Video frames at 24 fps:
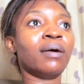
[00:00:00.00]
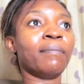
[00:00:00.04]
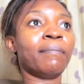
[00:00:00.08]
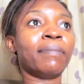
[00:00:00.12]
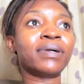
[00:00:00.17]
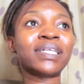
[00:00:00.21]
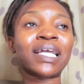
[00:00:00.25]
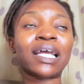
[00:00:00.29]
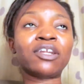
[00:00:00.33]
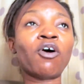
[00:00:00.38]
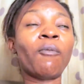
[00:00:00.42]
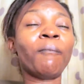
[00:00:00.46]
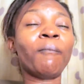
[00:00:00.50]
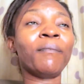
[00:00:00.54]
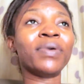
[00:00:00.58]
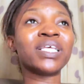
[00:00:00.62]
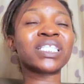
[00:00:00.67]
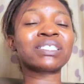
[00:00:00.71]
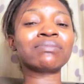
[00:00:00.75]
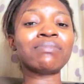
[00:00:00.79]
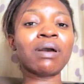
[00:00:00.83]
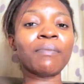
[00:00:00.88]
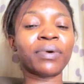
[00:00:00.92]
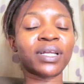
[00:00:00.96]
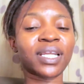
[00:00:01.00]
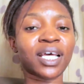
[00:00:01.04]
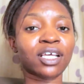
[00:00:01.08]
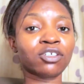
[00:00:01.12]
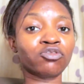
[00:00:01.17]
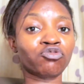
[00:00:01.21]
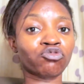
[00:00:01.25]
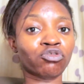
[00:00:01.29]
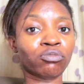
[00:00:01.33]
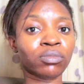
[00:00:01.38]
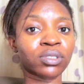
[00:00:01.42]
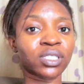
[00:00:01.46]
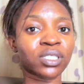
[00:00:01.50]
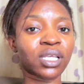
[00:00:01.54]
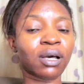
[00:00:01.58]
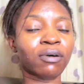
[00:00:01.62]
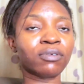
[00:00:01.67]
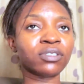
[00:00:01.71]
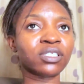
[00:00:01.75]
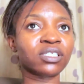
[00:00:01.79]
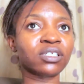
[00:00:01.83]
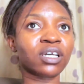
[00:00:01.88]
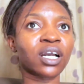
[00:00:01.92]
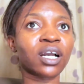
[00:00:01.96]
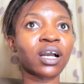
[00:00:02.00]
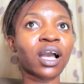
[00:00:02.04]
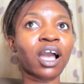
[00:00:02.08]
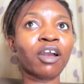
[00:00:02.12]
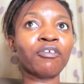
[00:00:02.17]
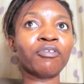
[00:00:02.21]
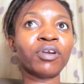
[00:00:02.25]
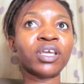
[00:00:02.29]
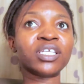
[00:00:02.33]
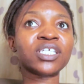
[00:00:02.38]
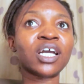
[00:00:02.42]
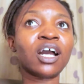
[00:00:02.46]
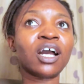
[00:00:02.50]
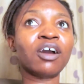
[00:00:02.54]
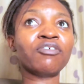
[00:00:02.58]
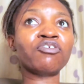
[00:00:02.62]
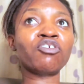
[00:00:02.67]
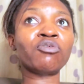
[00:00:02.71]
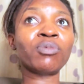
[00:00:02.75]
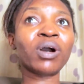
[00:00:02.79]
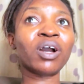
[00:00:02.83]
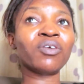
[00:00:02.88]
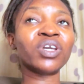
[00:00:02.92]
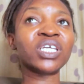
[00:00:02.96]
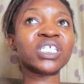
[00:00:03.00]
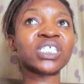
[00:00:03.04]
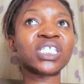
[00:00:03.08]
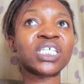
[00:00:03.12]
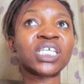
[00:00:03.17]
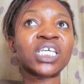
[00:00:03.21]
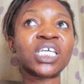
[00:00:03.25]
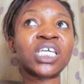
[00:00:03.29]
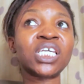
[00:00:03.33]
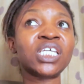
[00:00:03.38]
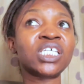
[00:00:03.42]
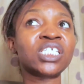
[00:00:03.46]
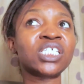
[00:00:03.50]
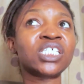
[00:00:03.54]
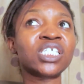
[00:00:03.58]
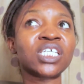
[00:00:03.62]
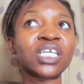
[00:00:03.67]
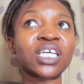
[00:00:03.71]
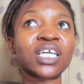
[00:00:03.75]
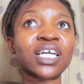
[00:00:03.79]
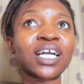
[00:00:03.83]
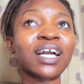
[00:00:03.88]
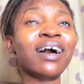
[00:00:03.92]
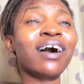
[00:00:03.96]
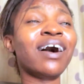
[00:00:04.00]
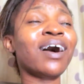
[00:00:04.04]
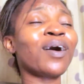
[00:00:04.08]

But I don't paint in my mother's room, so I want to arrange her room, arrange the kitchen.